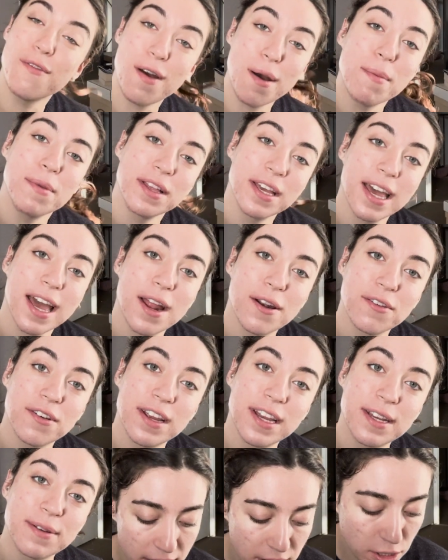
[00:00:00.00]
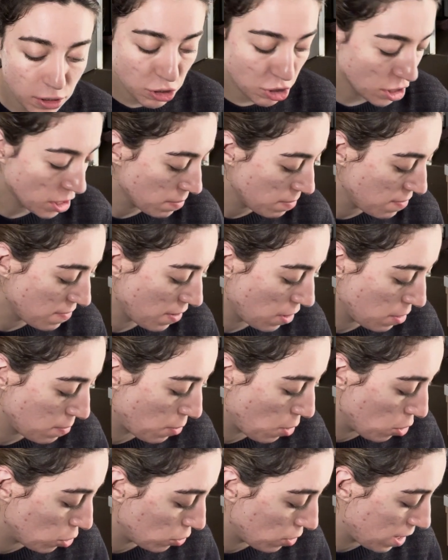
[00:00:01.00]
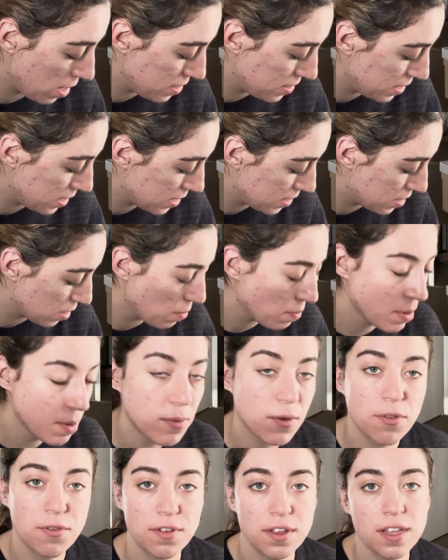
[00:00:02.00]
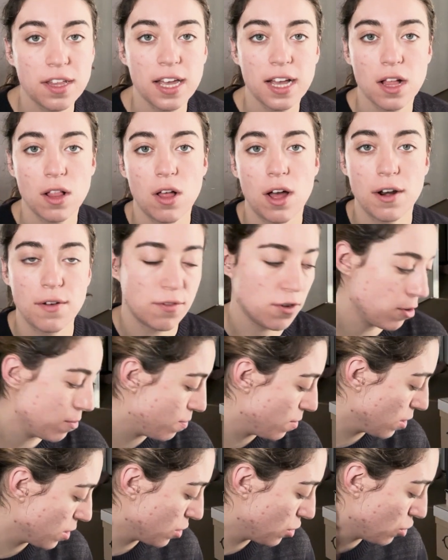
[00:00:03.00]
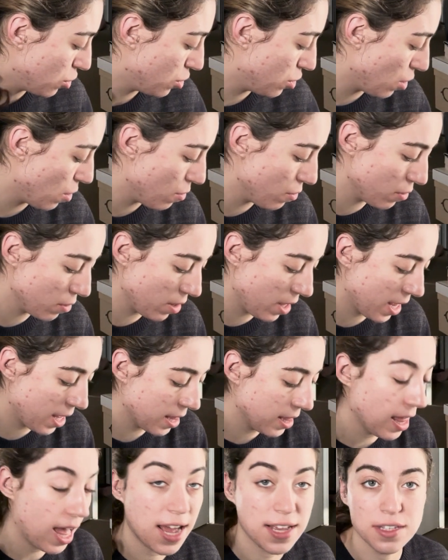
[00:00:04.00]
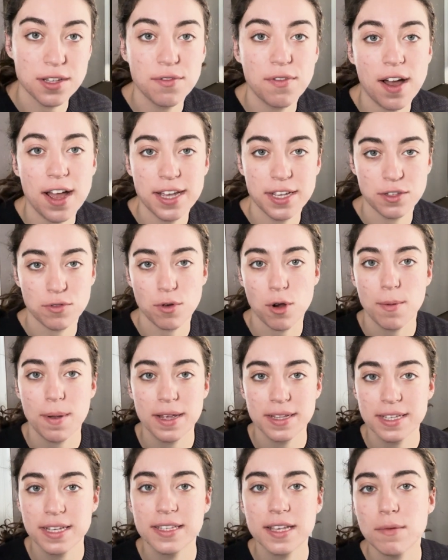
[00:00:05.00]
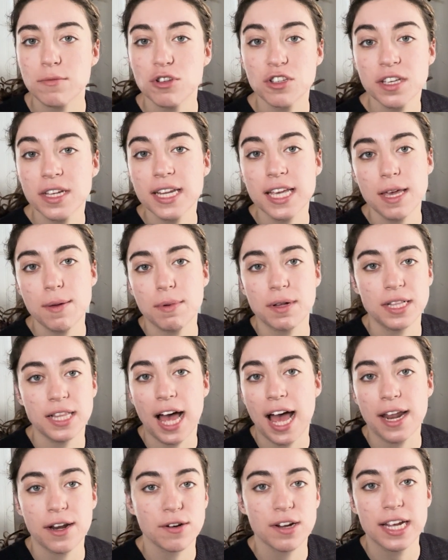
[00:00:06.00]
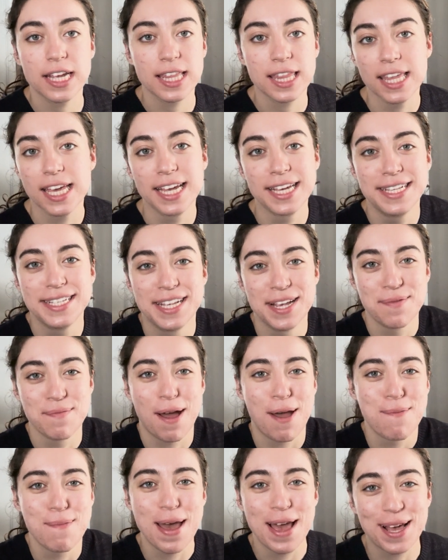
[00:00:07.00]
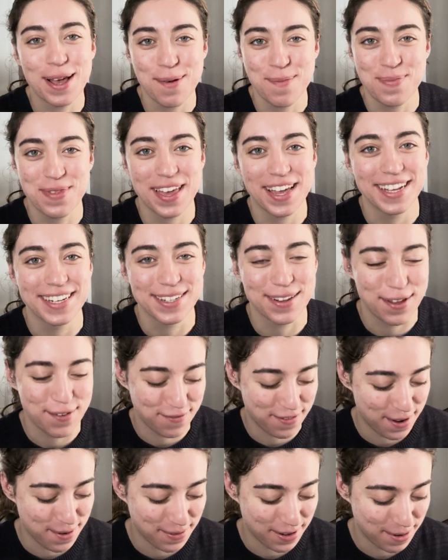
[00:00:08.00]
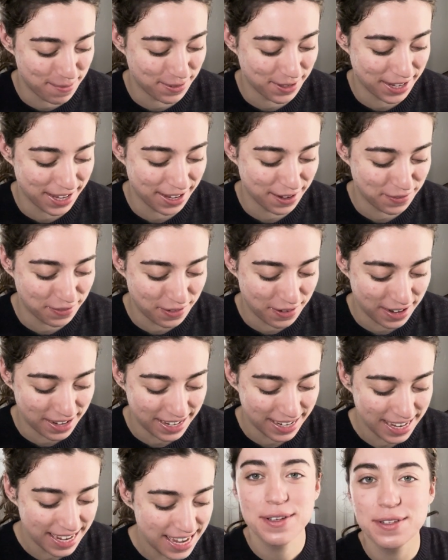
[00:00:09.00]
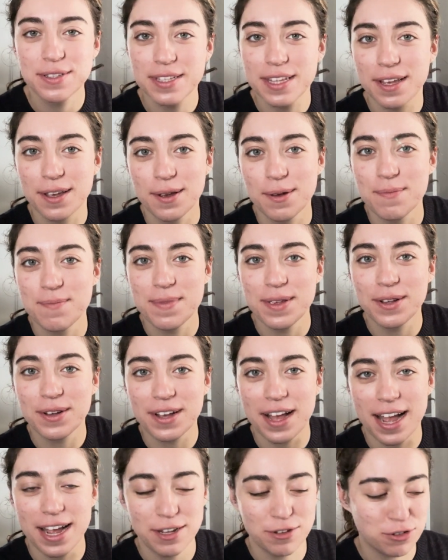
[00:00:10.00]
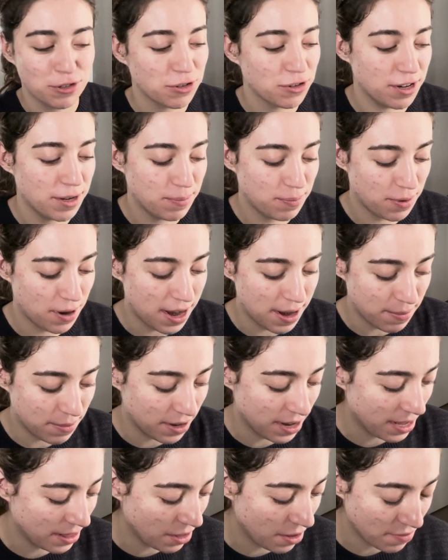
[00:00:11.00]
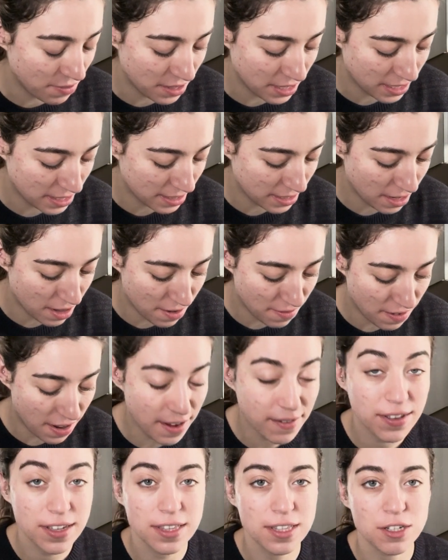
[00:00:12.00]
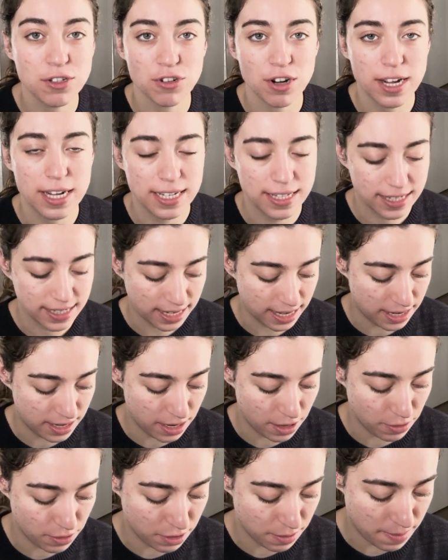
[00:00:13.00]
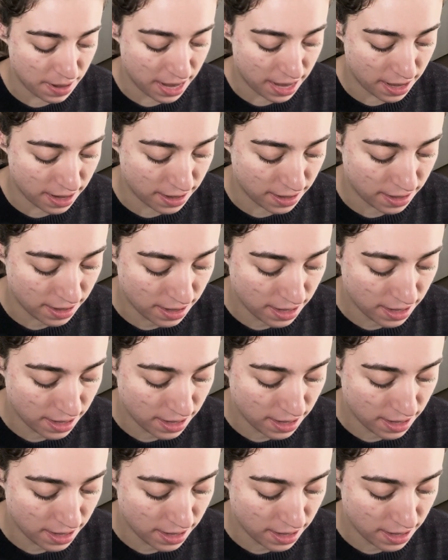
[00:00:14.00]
Emily Henry. I know she can be very polarizing. Some people feel a lot of her books don't classify as romances. I'm just gonna keep clattering things in my makeup thing until I find what I'm looking for. Use the Milk Hydra Grip Primer. I love this stuff. I have the driest skin known to man.